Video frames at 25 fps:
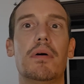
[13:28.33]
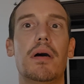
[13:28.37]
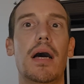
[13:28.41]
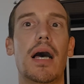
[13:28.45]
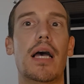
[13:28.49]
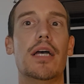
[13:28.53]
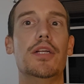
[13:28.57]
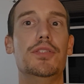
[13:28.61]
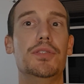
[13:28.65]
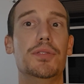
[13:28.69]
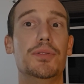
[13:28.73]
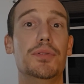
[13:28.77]

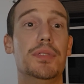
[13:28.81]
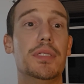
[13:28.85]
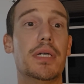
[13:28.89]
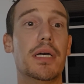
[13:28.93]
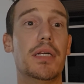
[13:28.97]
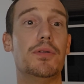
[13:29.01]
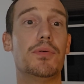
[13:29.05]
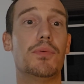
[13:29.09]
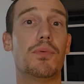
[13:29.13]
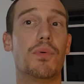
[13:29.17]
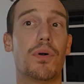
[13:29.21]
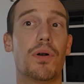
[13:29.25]
I do
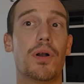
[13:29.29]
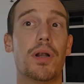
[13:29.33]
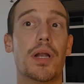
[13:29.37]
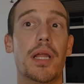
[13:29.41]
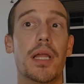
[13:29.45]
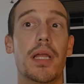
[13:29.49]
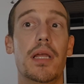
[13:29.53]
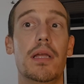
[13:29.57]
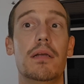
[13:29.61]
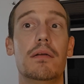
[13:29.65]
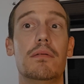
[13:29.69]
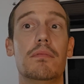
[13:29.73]
tend to
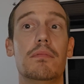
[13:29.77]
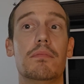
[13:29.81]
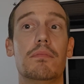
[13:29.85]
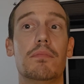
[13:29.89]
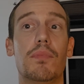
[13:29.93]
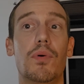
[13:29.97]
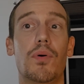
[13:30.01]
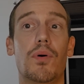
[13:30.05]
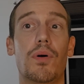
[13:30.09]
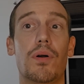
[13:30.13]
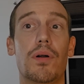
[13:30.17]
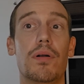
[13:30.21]
worry
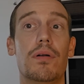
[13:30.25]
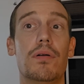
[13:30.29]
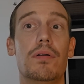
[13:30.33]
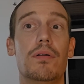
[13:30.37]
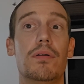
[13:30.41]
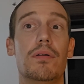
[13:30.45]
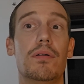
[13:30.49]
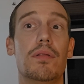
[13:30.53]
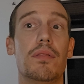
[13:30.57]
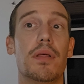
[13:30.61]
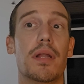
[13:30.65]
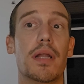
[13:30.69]
more
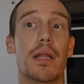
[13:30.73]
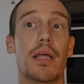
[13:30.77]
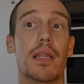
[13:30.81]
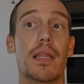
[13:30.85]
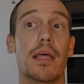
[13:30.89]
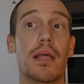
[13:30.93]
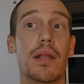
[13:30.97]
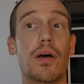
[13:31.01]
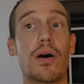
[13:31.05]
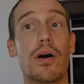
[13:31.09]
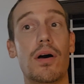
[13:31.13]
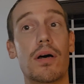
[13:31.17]
than I
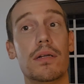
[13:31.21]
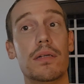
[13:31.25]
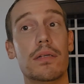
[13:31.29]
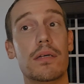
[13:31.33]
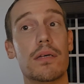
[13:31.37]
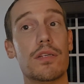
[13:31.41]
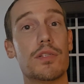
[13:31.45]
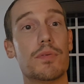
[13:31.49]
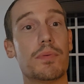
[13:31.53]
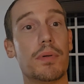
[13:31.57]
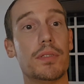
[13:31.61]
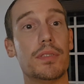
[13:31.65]
let on,
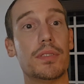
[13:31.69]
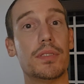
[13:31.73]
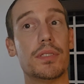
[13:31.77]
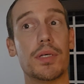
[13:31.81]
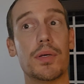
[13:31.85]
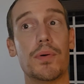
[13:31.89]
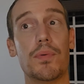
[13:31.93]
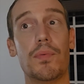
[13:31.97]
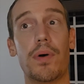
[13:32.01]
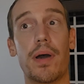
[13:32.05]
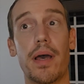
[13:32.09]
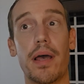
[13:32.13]
especially
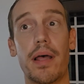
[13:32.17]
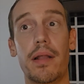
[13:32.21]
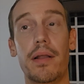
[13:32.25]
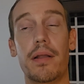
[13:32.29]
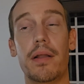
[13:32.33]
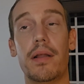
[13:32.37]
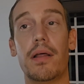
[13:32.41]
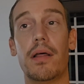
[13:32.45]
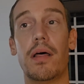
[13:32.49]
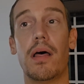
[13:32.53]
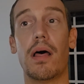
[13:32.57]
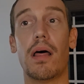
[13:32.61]

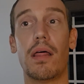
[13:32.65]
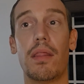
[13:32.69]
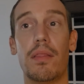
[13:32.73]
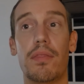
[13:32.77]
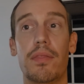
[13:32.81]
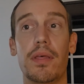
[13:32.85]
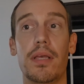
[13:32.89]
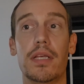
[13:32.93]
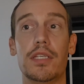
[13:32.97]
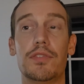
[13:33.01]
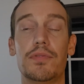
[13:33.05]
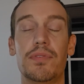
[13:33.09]
when
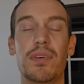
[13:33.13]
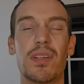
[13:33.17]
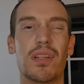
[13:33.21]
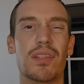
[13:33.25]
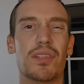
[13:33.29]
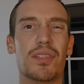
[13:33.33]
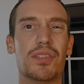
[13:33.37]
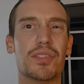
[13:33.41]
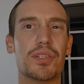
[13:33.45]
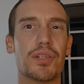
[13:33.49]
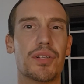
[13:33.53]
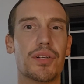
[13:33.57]
things feel
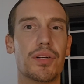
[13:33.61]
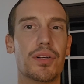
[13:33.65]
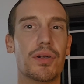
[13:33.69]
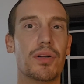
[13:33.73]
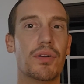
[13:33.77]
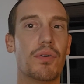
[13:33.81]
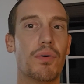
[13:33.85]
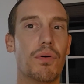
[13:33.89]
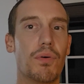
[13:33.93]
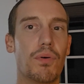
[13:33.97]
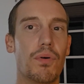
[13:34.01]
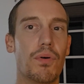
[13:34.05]
uncertain
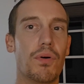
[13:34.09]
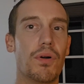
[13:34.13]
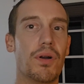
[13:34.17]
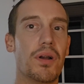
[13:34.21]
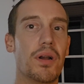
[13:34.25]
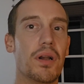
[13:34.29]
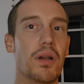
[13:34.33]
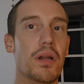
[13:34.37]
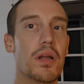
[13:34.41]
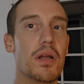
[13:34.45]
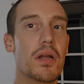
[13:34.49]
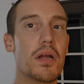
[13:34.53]

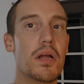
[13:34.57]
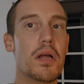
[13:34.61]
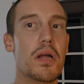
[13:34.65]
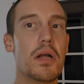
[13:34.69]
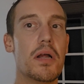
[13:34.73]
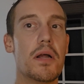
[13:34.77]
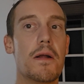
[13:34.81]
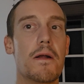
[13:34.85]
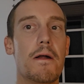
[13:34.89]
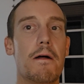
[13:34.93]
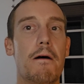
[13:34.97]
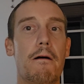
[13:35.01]
or
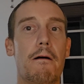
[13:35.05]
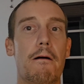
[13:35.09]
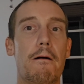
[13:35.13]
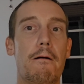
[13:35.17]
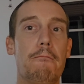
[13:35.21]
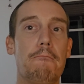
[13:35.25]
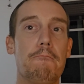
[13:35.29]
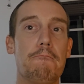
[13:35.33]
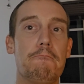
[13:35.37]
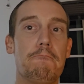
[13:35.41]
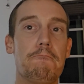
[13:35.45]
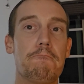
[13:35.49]

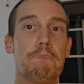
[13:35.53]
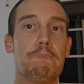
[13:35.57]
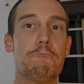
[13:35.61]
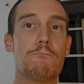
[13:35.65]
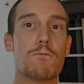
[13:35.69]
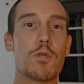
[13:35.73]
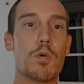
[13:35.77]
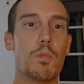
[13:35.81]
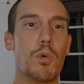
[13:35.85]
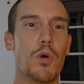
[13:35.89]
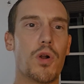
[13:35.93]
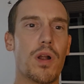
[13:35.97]

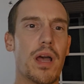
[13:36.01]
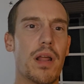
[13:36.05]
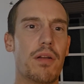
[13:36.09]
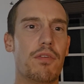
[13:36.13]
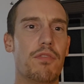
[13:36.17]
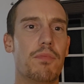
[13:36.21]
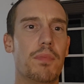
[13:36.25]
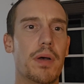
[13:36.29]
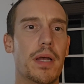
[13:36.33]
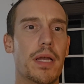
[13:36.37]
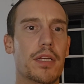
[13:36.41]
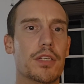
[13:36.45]
more out
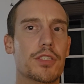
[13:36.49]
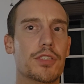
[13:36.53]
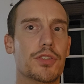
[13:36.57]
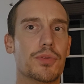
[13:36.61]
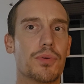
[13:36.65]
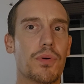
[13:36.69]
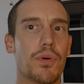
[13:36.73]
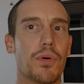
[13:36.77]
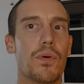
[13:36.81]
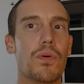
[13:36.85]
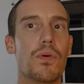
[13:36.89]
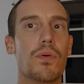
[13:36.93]
of my
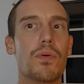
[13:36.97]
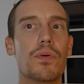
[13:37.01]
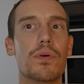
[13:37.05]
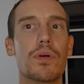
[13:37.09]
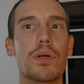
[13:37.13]
control.